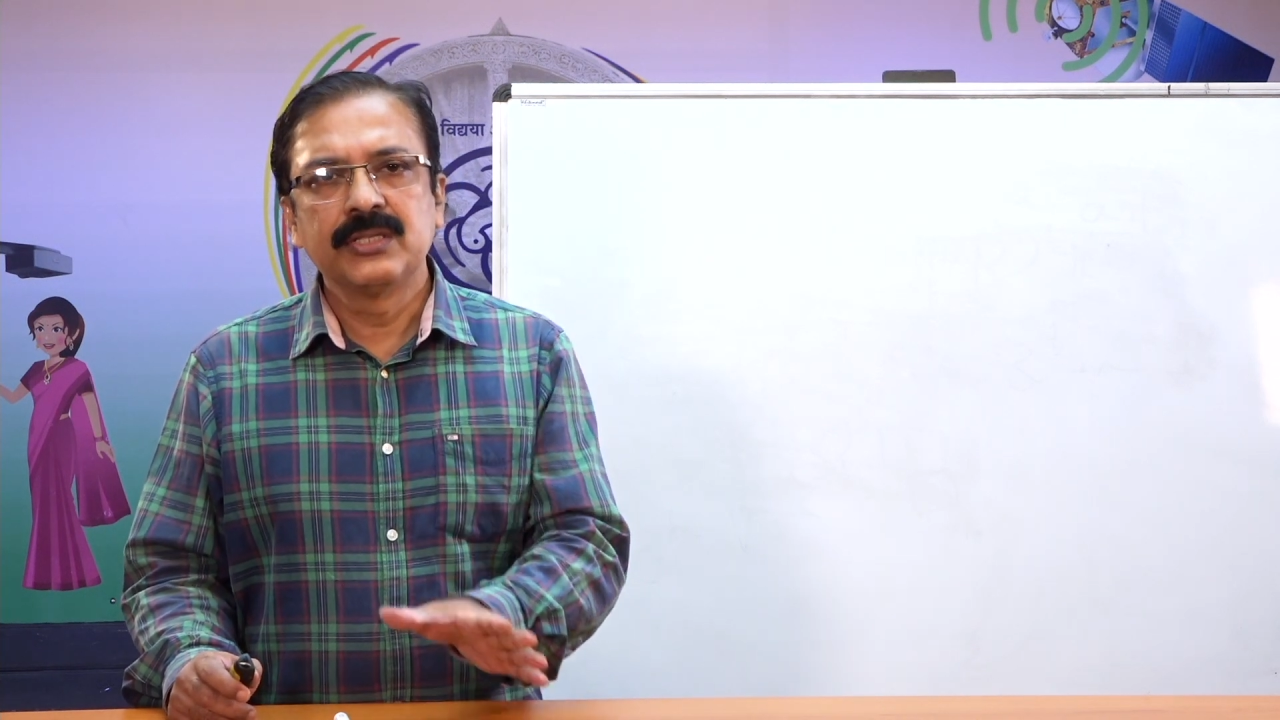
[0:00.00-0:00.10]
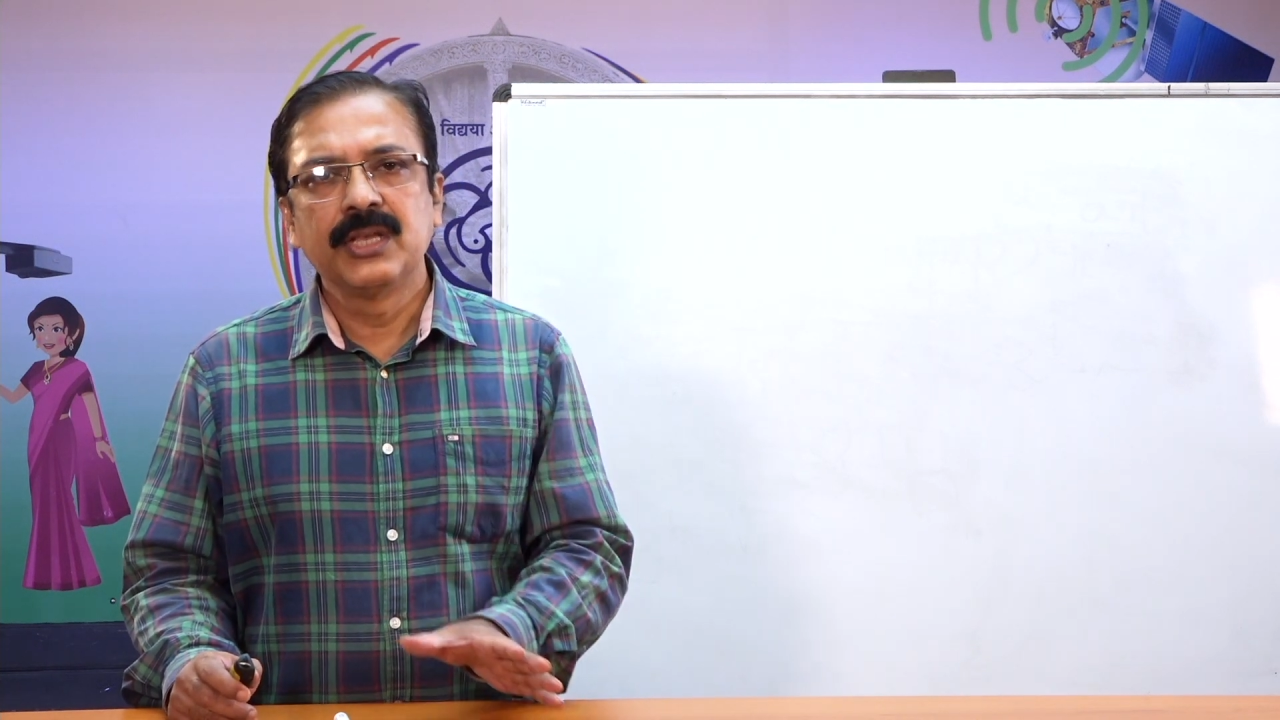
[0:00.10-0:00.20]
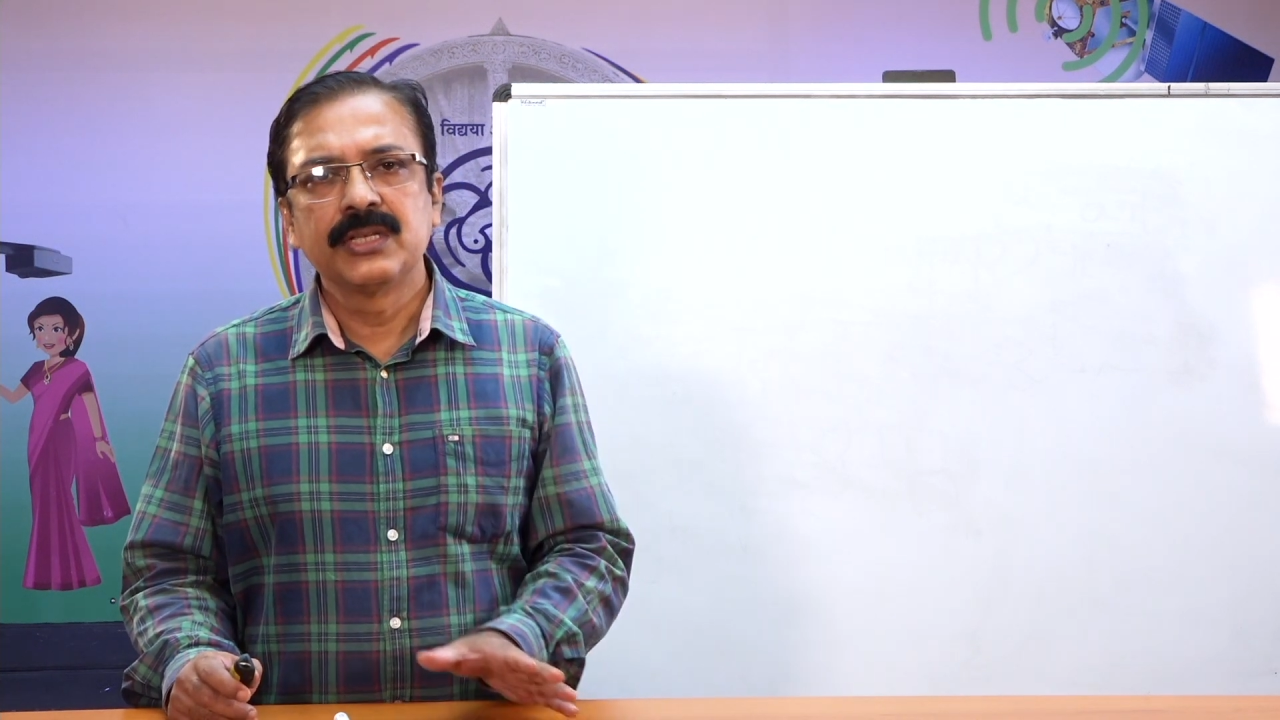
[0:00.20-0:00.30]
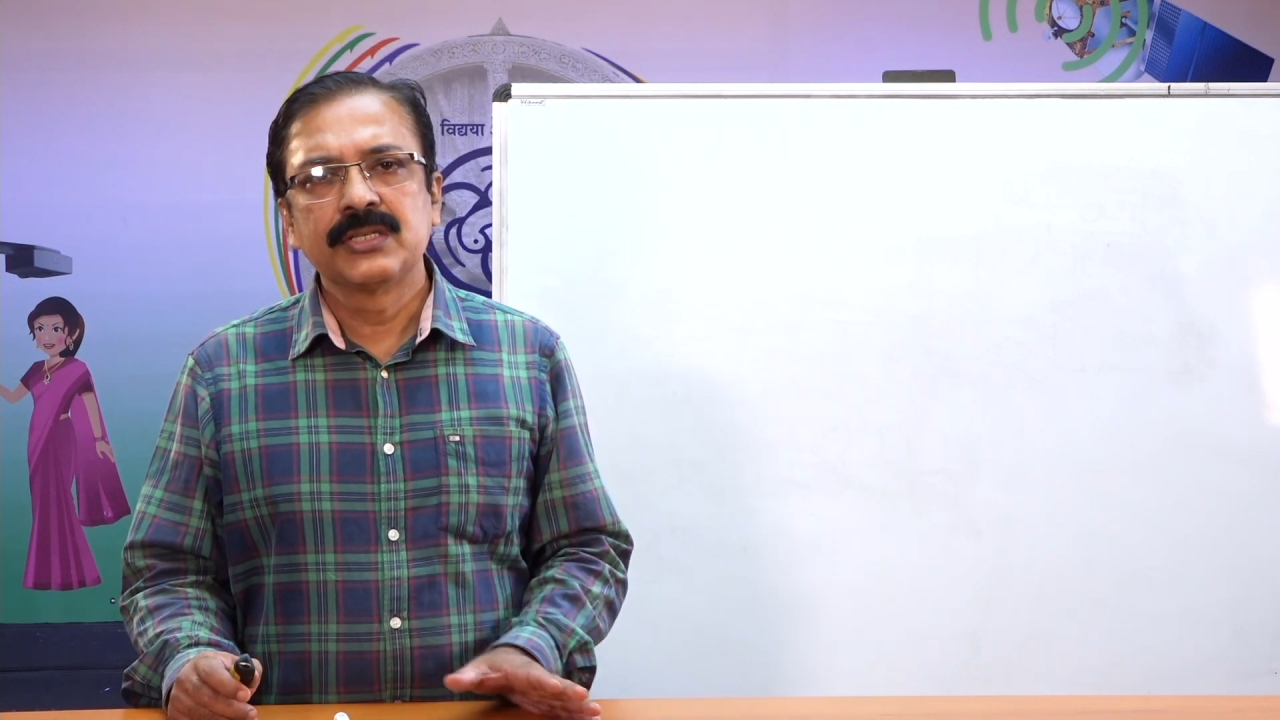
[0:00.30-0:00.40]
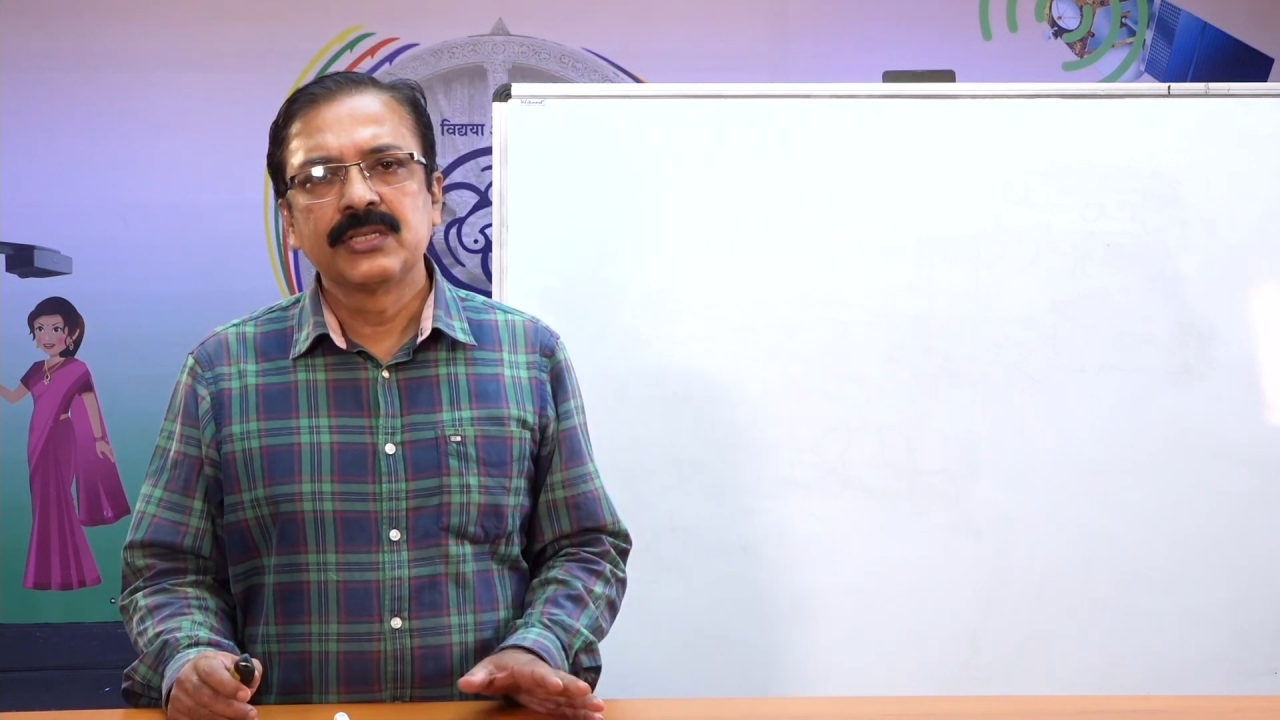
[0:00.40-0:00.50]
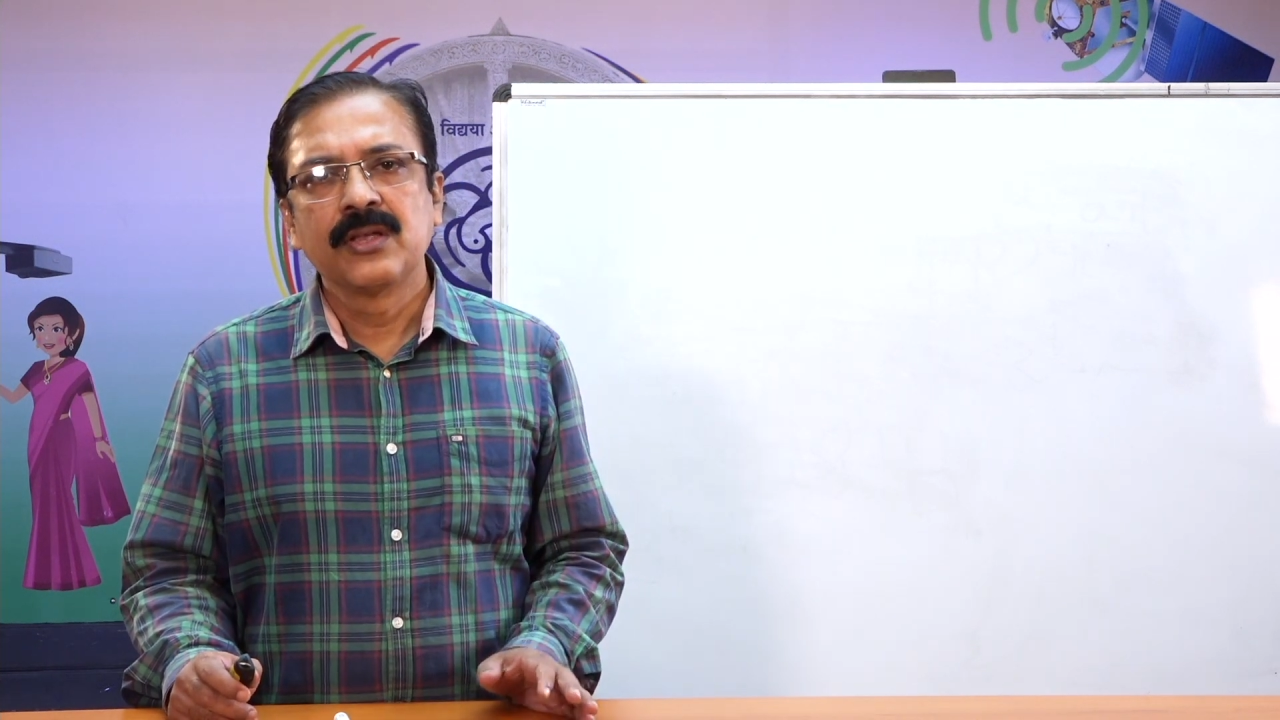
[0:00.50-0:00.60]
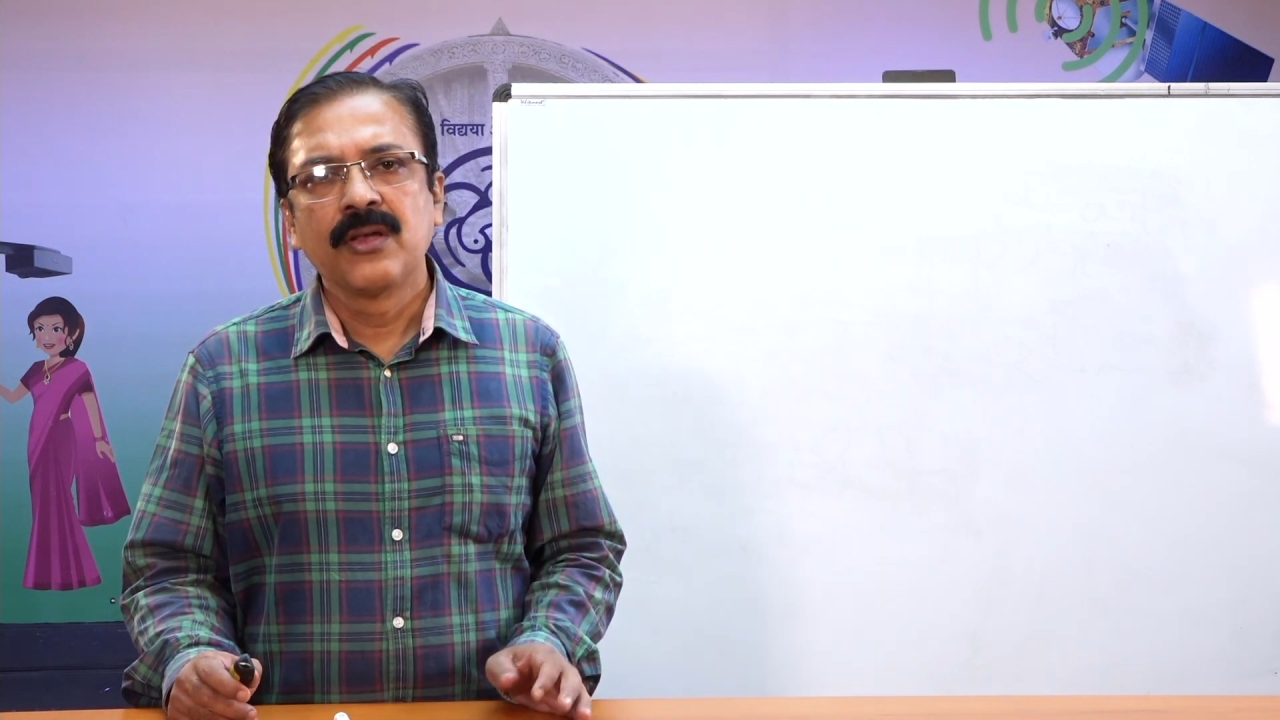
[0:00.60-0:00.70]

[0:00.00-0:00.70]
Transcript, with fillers: these